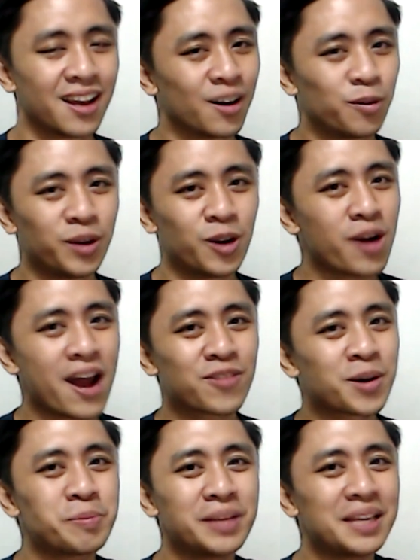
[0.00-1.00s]
We don't have
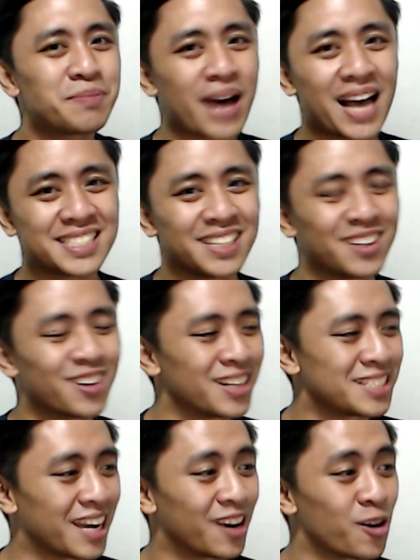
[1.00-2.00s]
complete Bastiodons
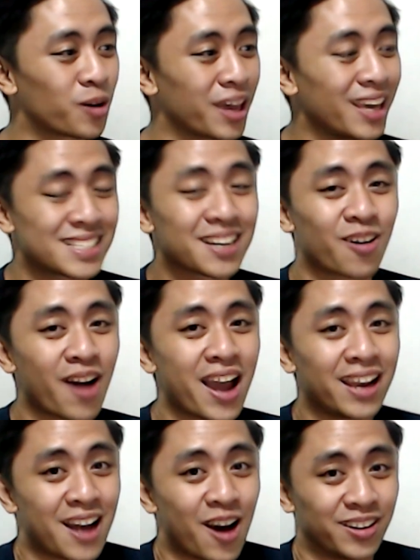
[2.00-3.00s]
yet, okay? It's a
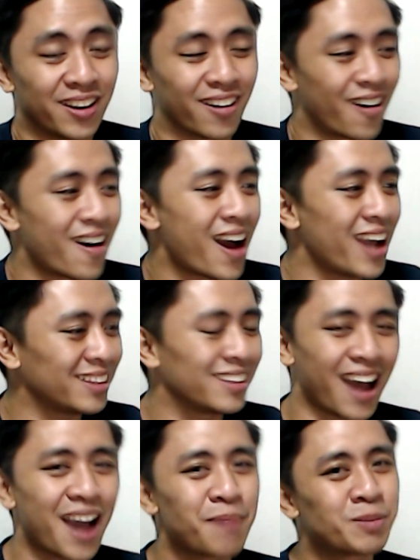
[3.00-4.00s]
grind out here, alright?
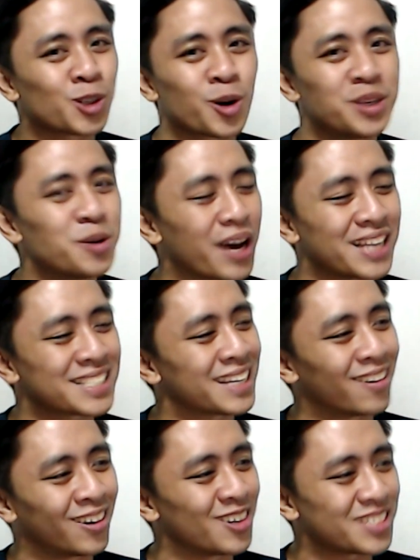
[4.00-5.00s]
I'm sure you guys can
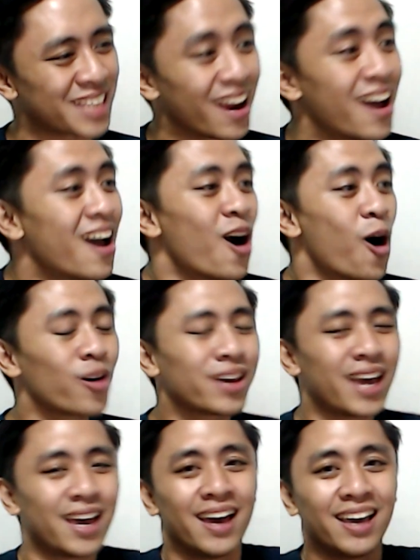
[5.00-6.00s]
understand.
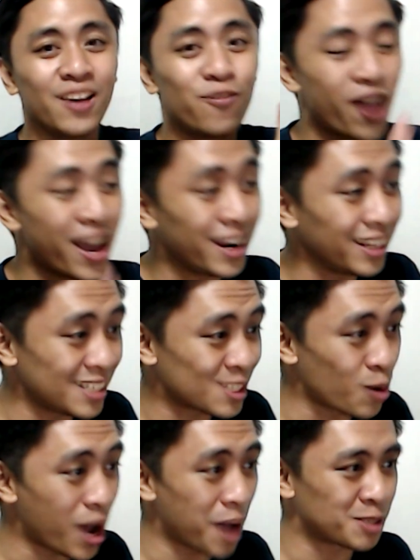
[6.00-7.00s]
Okay, he finally
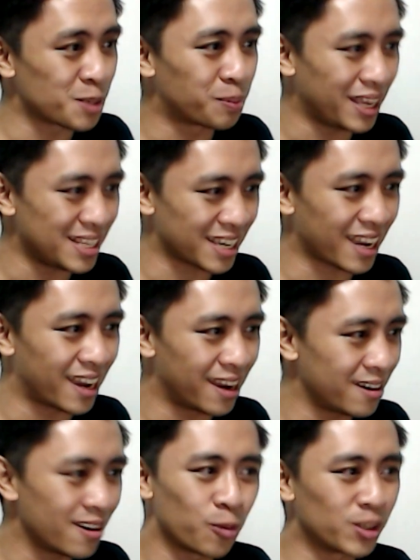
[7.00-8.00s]
swapped to Blaziken,
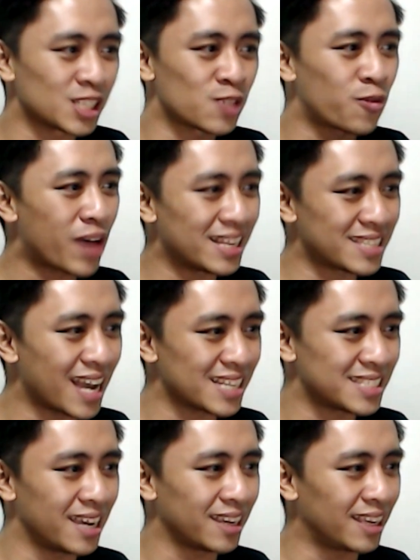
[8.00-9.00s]
which is
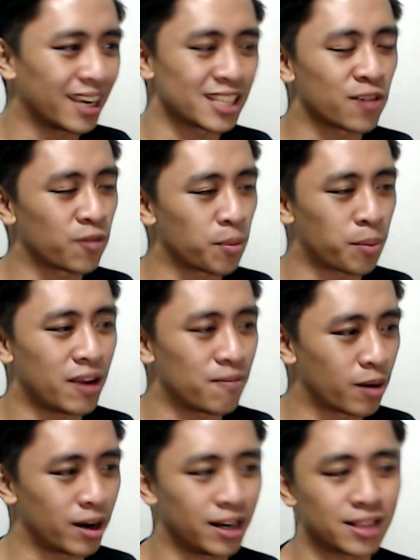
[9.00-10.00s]
fantastic. He gets off a Brave
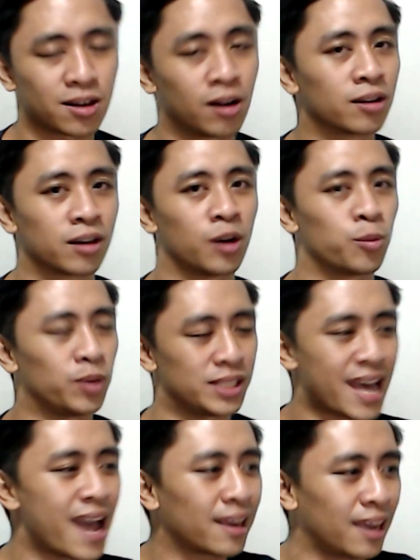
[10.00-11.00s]
Bird. It's all good. We
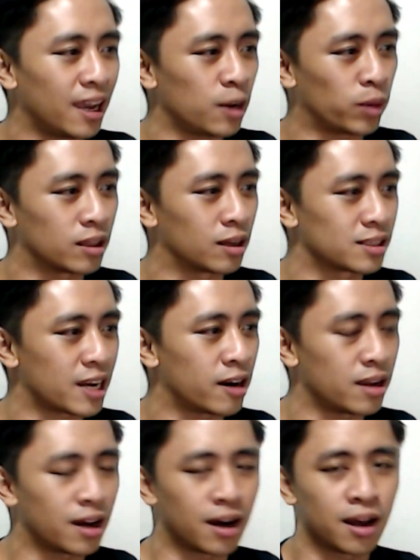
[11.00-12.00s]
tank it with
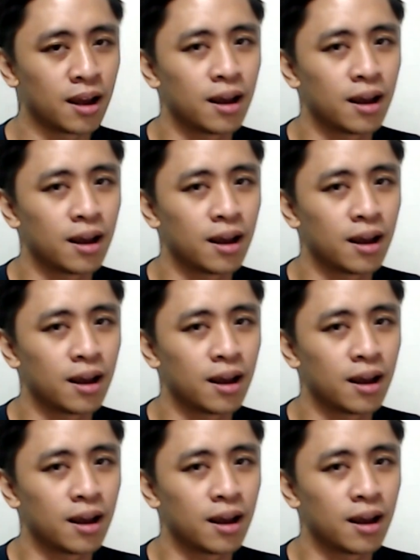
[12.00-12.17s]
Altaria.